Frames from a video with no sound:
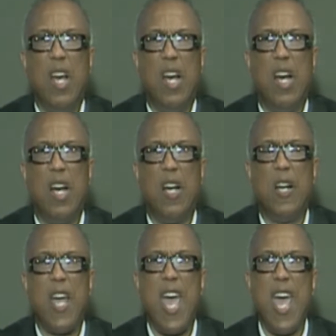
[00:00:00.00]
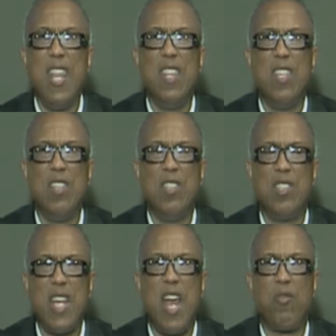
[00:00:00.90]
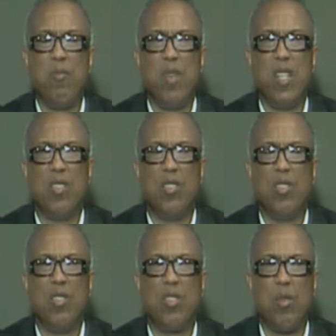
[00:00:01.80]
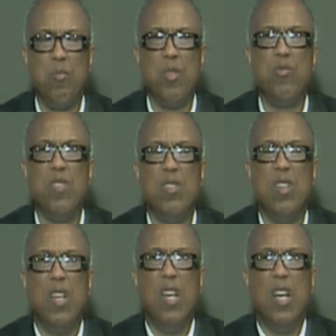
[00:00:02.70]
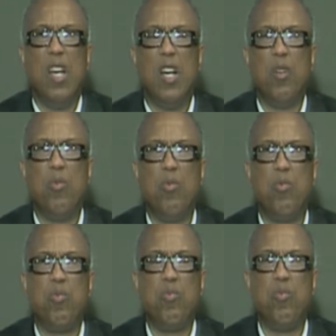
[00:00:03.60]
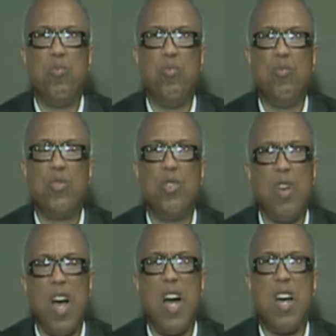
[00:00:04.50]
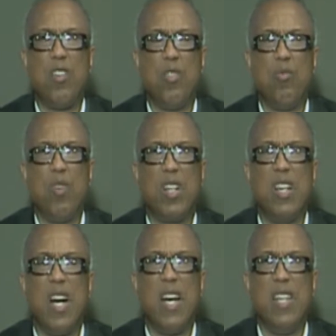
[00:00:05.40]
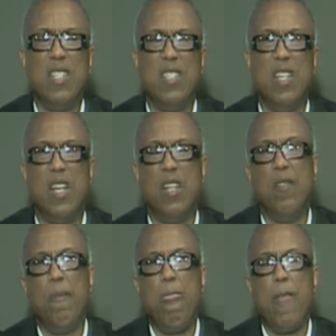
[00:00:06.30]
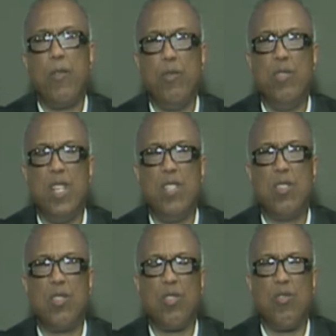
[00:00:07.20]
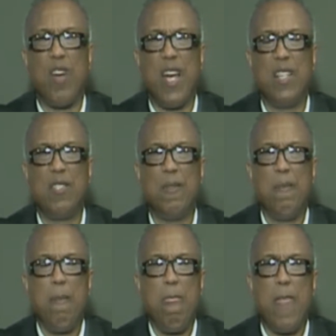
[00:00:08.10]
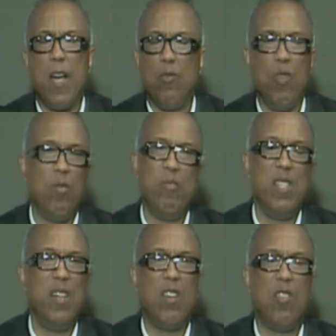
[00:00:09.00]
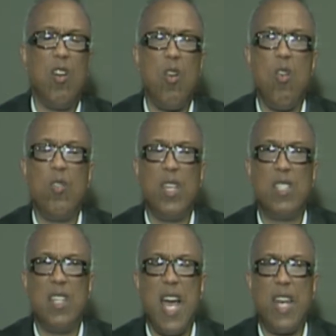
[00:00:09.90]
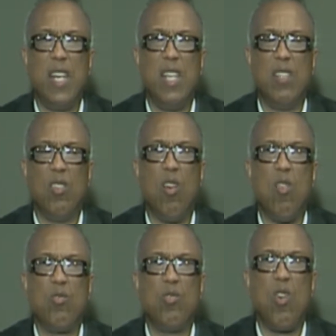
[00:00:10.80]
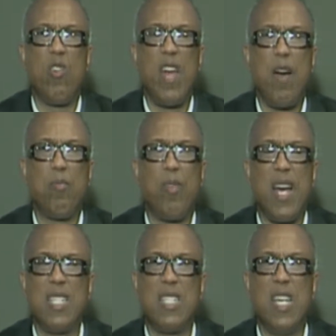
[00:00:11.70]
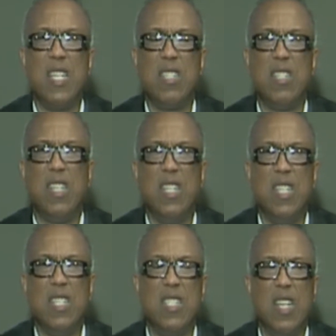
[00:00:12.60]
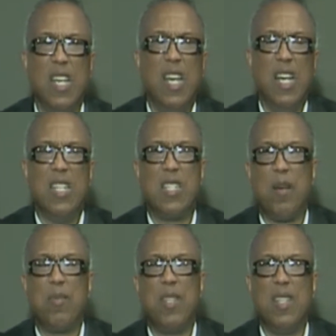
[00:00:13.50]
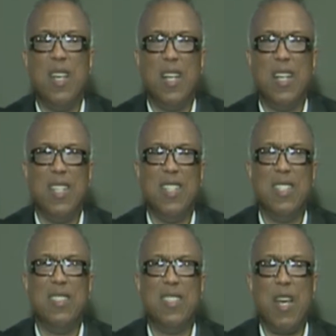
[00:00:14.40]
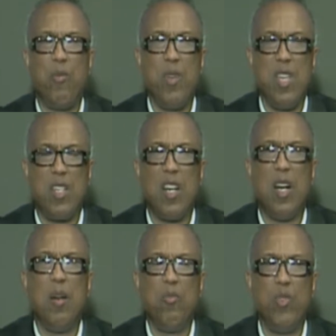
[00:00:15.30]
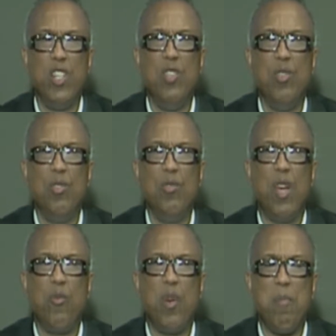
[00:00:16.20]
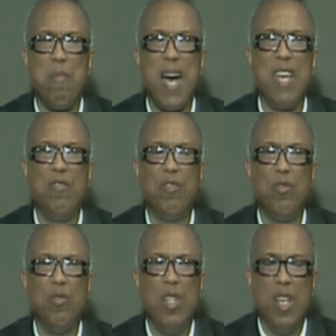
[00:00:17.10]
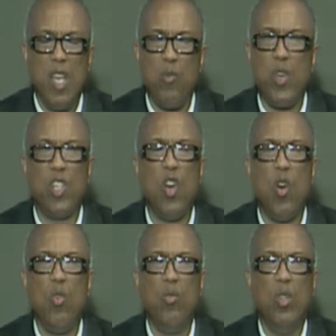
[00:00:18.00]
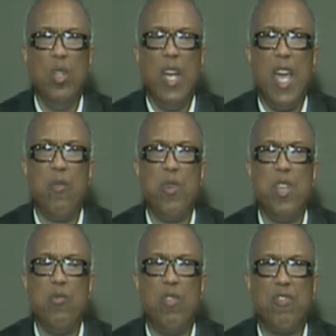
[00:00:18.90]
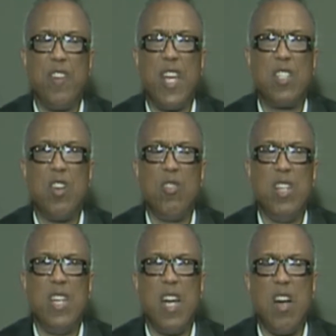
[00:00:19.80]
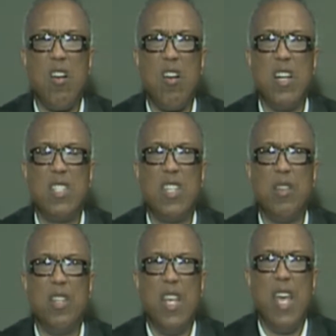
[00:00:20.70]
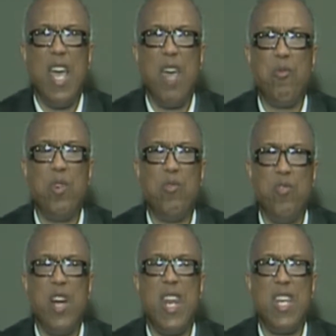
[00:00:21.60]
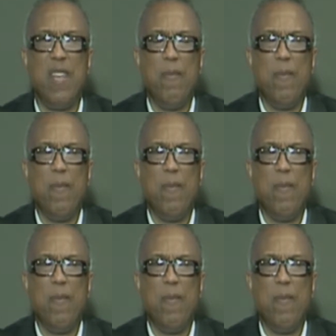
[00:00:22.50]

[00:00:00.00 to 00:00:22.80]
And the sacraments, the communion, to honor what God has done through Jesus the Christ. Won't be there long. It's not a long, drawn-out process. It is something that we come, we do, and we're mindful, and we go, and we reflect on it in our hearts, and we're ready.